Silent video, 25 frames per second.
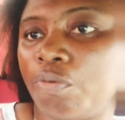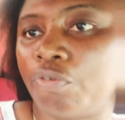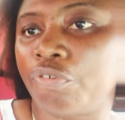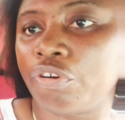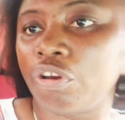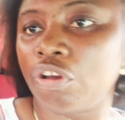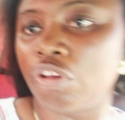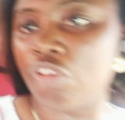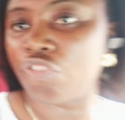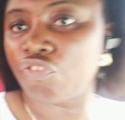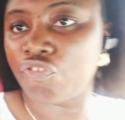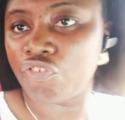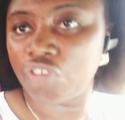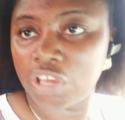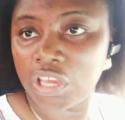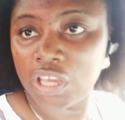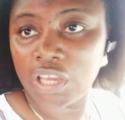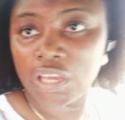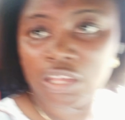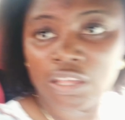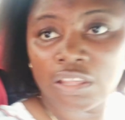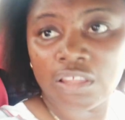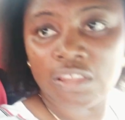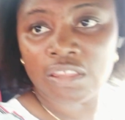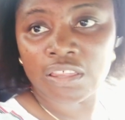
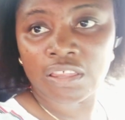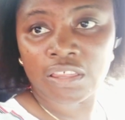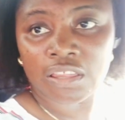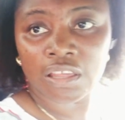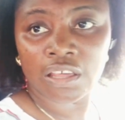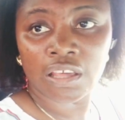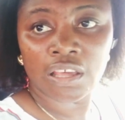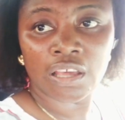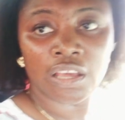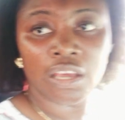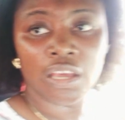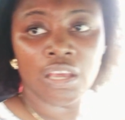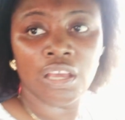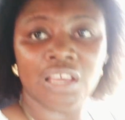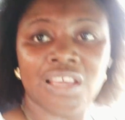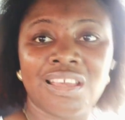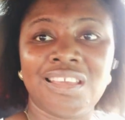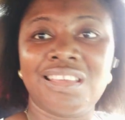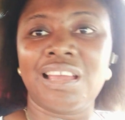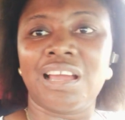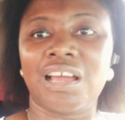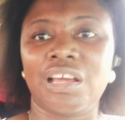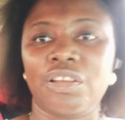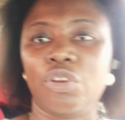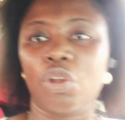groceries.
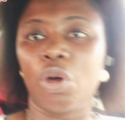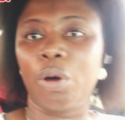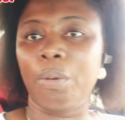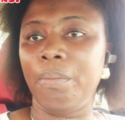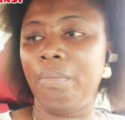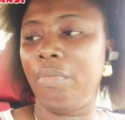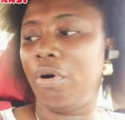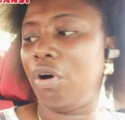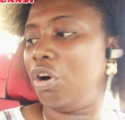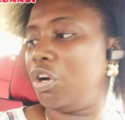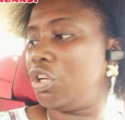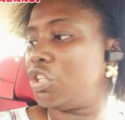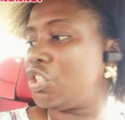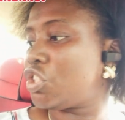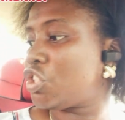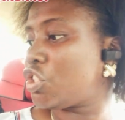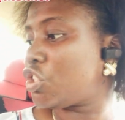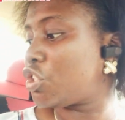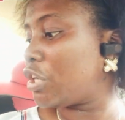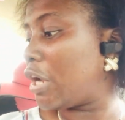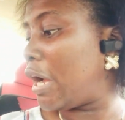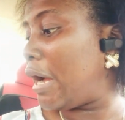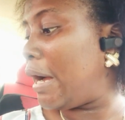Yeah, not much.